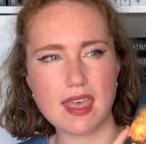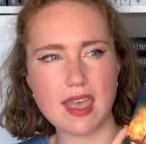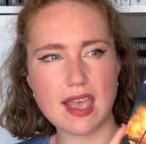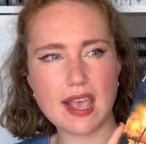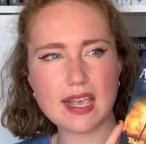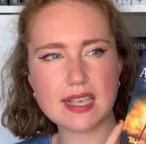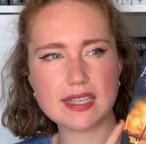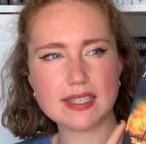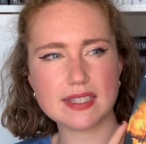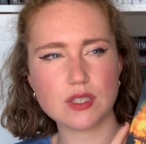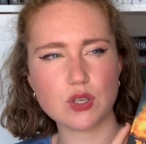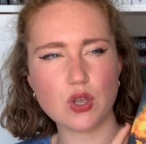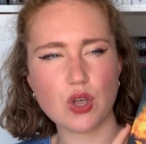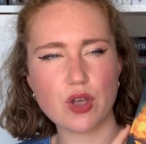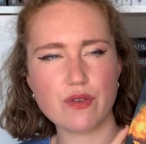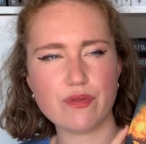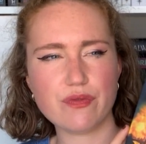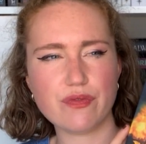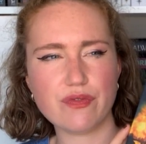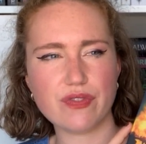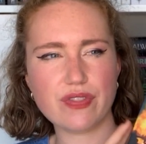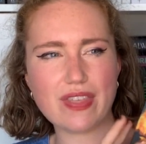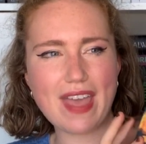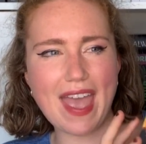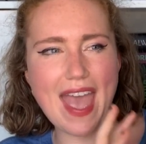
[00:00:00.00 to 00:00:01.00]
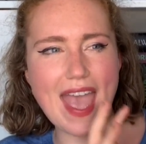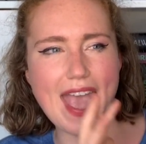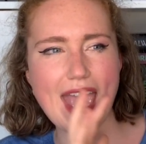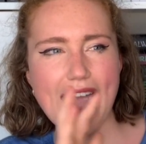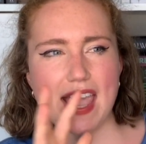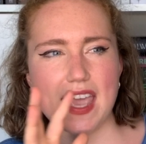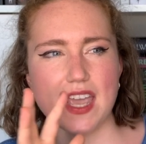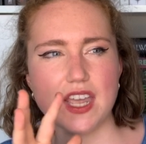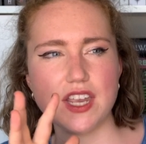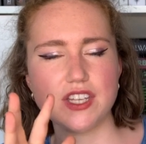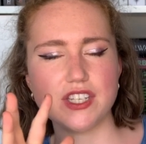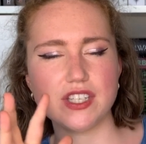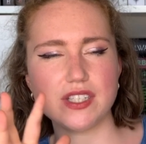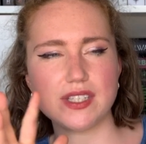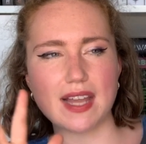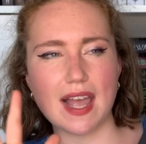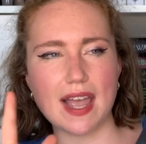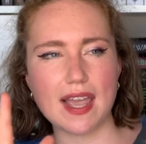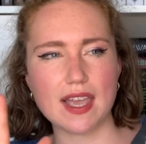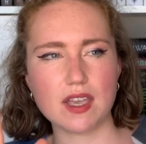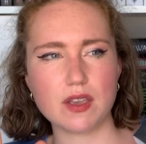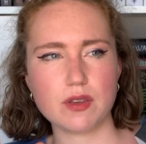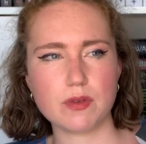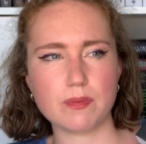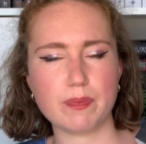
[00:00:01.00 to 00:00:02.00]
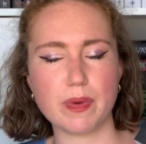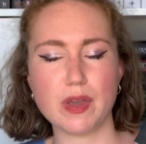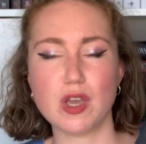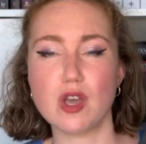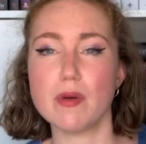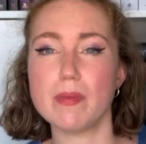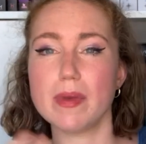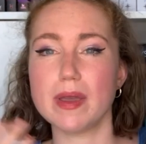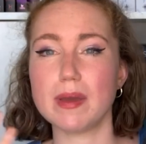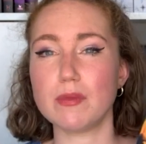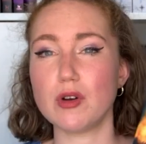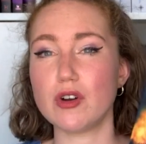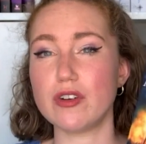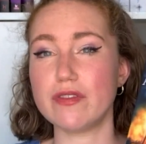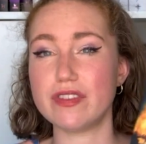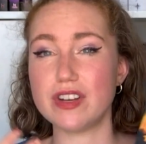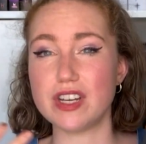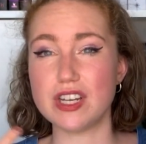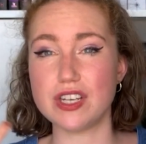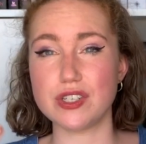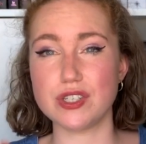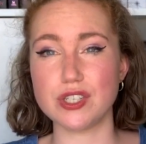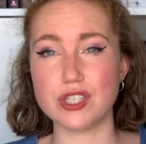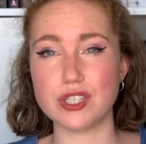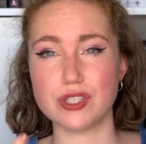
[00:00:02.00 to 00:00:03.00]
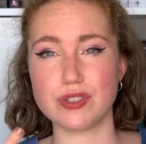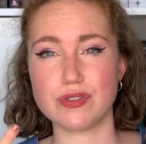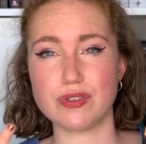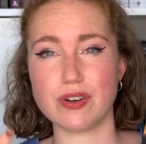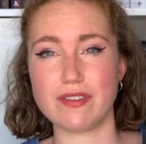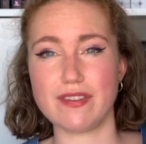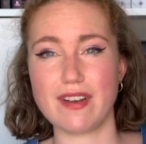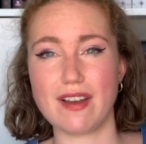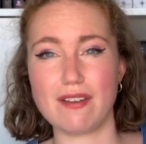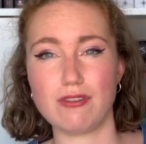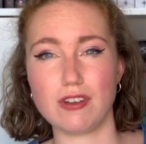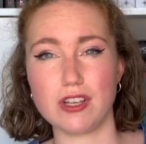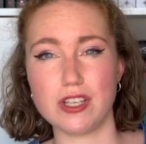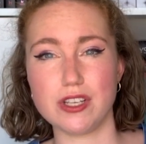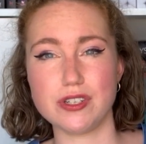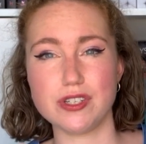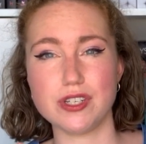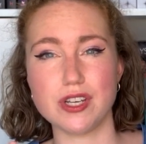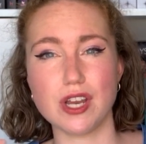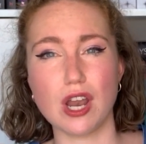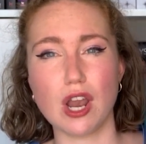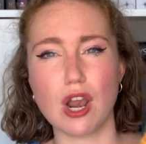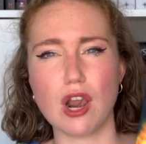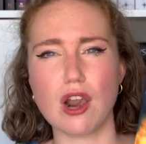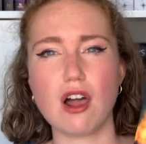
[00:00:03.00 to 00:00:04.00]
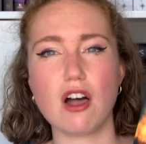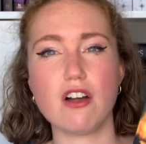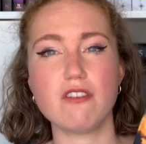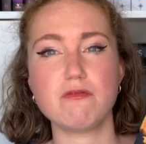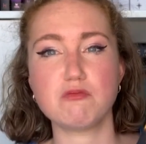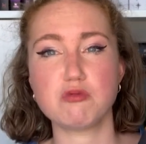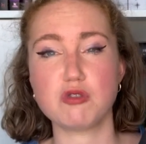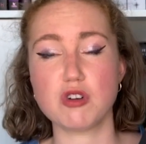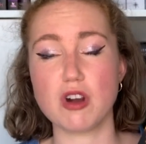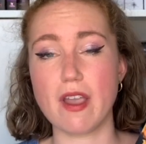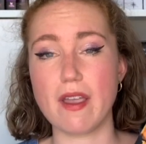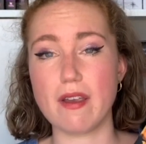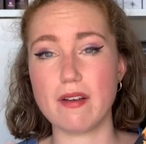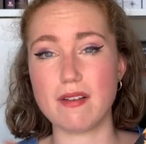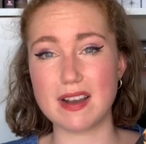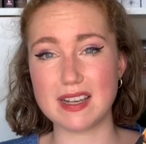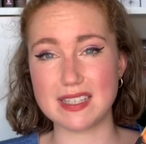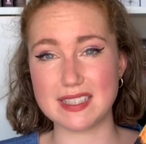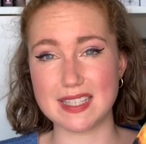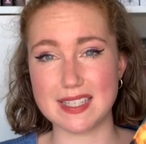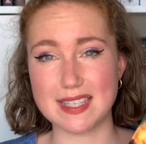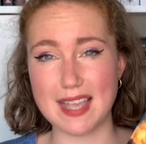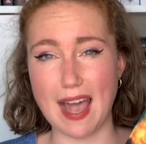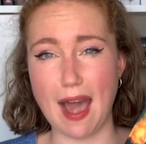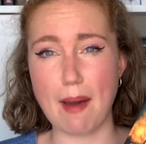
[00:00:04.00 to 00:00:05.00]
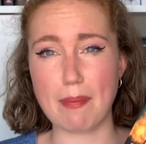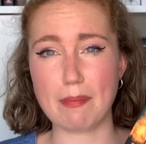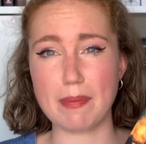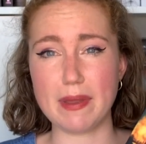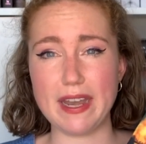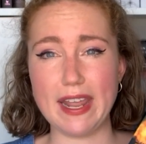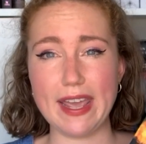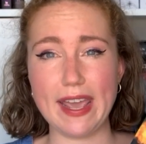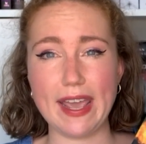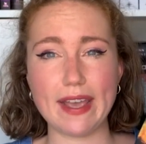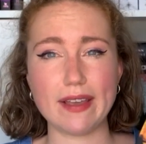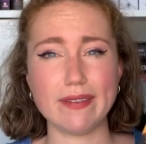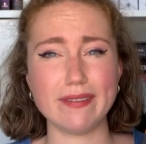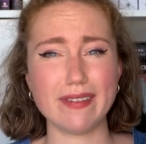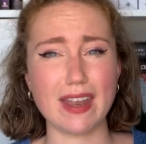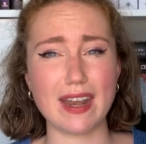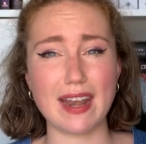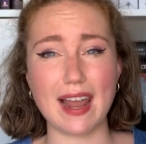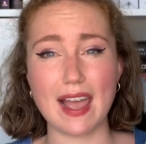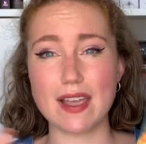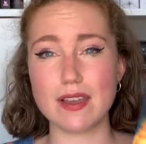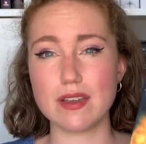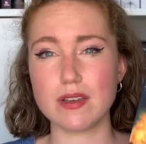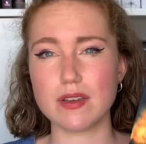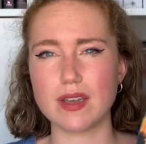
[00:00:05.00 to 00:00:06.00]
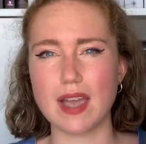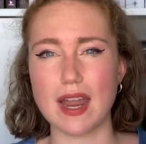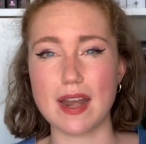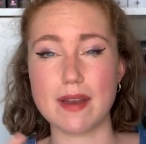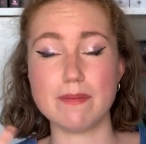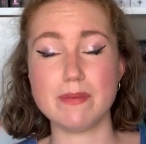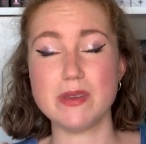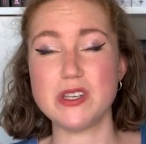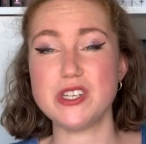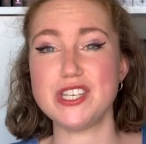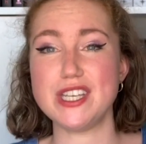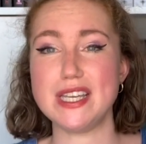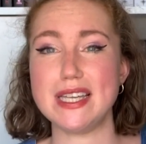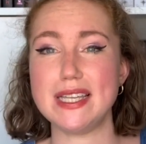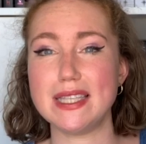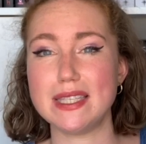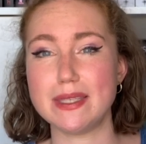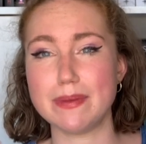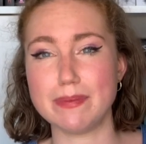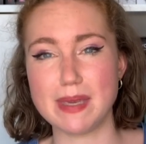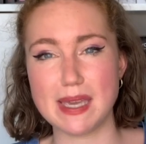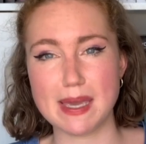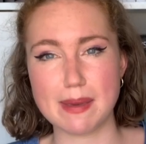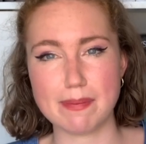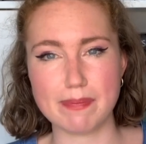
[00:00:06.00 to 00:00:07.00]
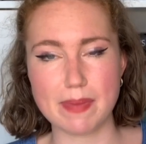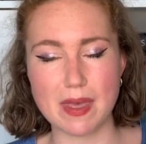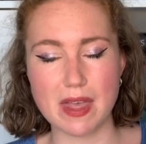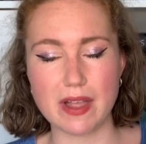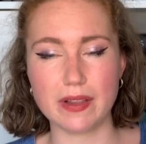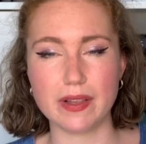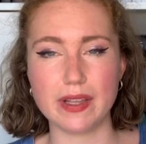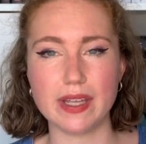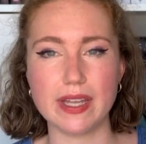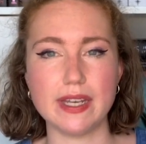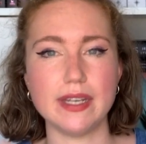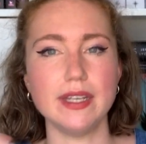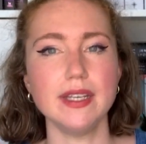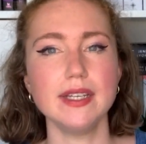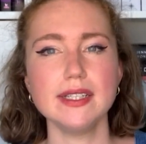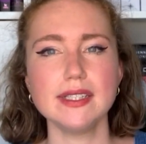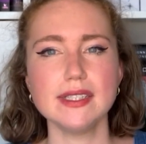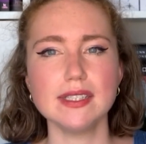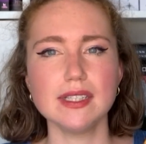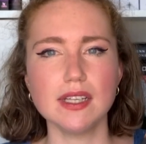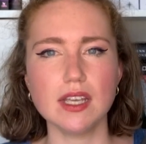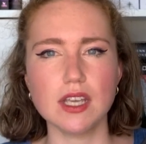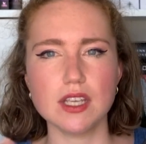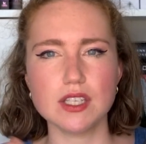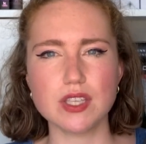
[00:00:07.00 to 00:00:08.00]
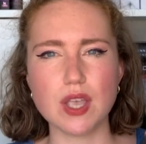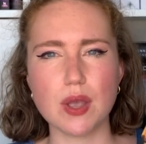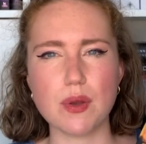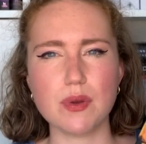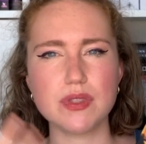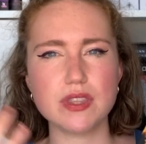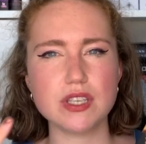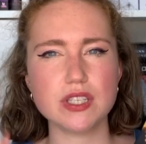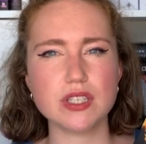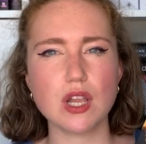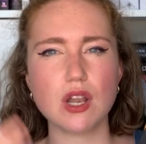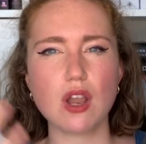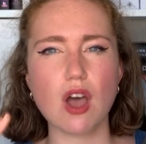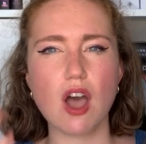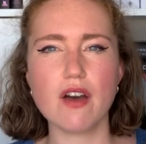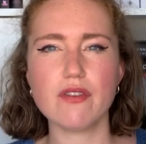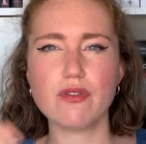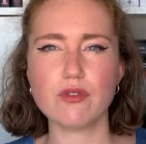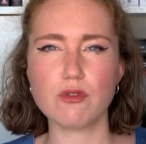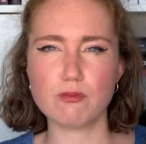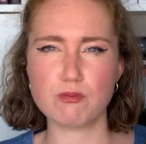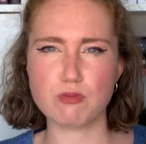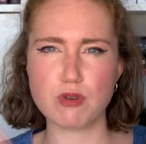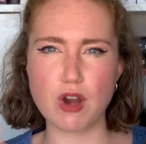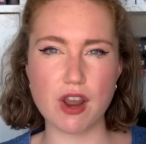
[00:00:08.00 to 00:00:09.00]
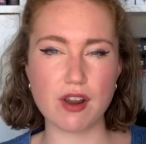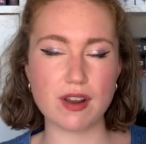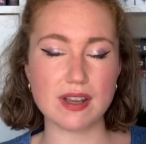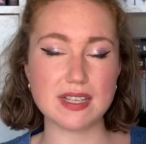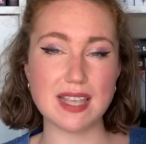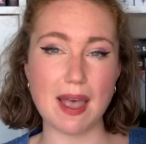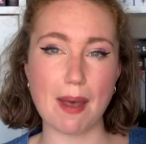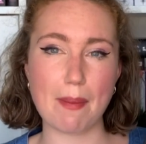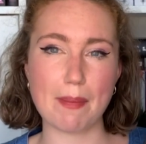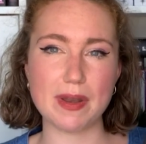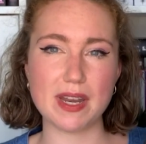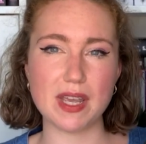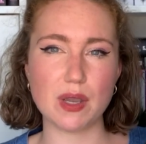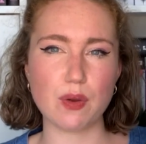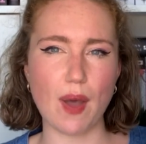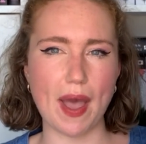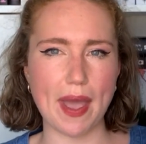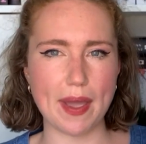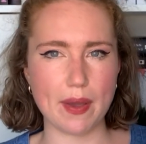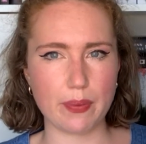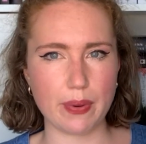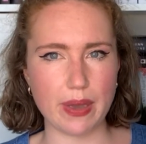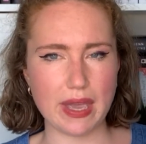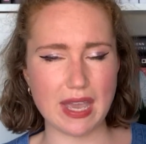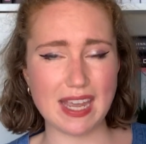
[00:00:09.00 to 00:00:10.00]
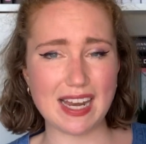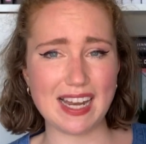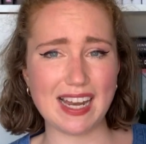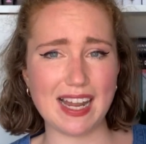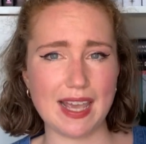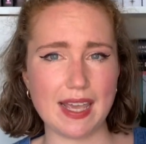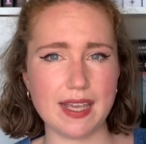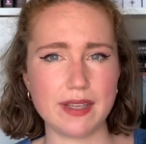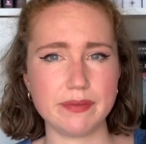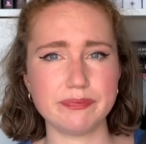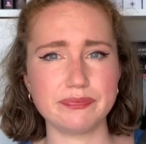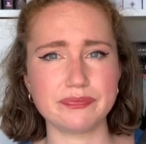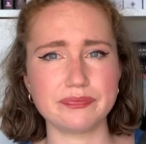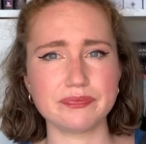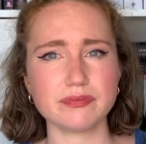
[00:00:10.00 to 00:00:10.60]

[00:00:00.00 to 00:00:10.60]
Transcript: it's sort of the age is like becoming more of an industrial revolution and a lot of progress is happening and like kind of machines are being built, and so there's a lot of progress happening quite quickly,